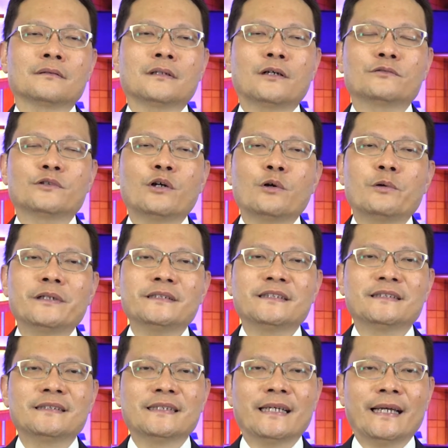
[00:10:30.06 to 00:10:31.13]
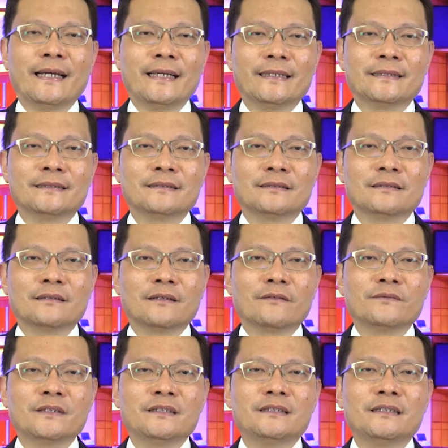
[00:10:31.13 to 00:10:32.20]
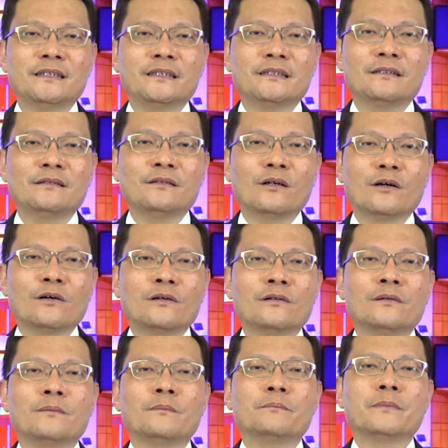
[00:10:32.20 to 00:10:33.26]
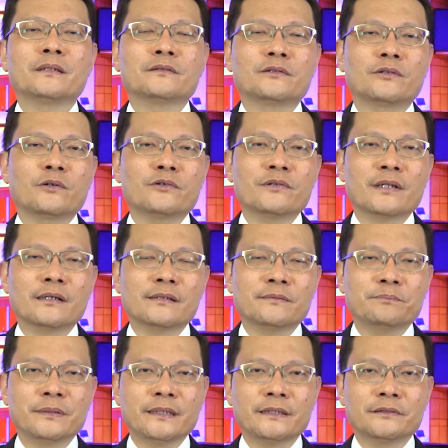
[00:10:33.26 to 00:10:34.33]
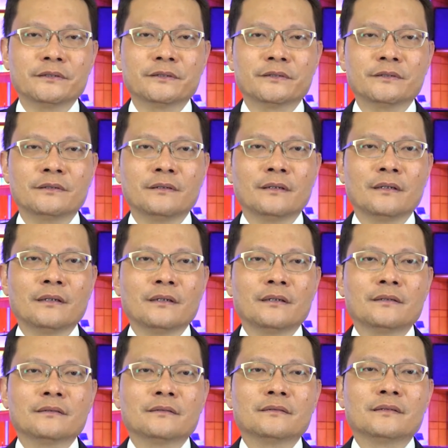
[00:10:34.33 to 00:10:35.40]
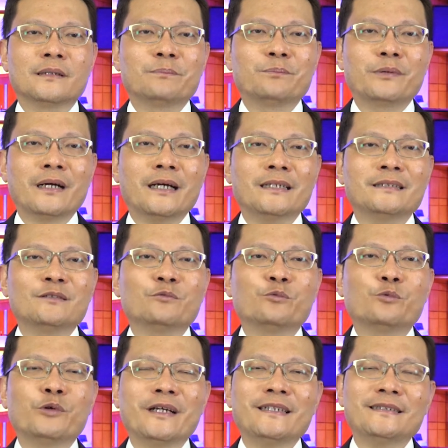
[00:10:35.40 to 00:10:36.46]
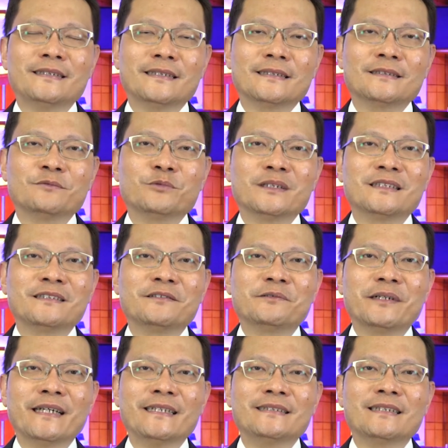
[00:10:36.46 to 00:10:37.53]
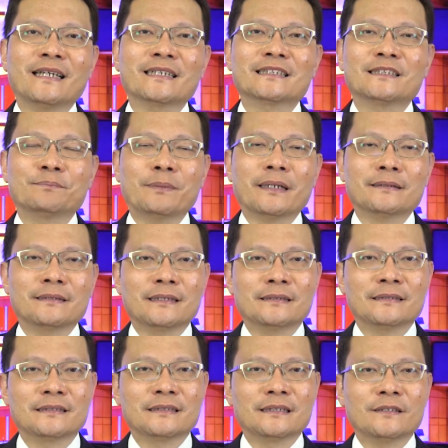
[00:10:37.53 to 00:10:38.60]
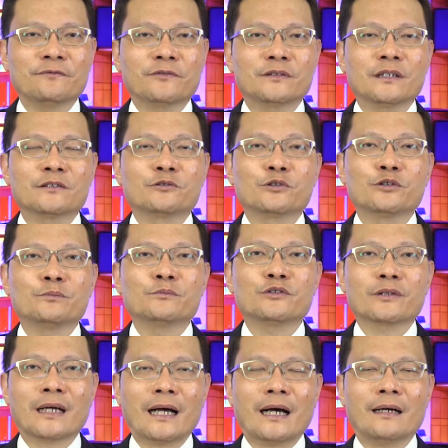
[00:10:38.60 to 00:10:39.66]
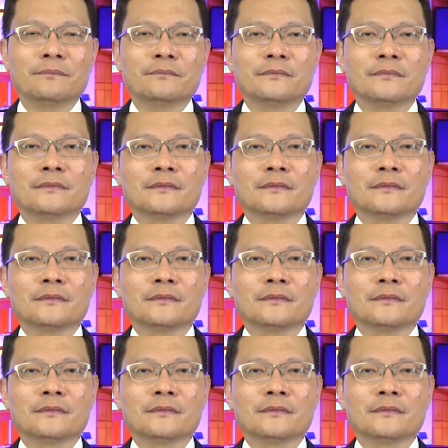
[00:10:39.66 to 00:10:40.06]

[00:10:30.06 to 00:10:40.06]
Now, towards the end of the year-long betrothal period, the bride waited with great expectancy for the groom to come.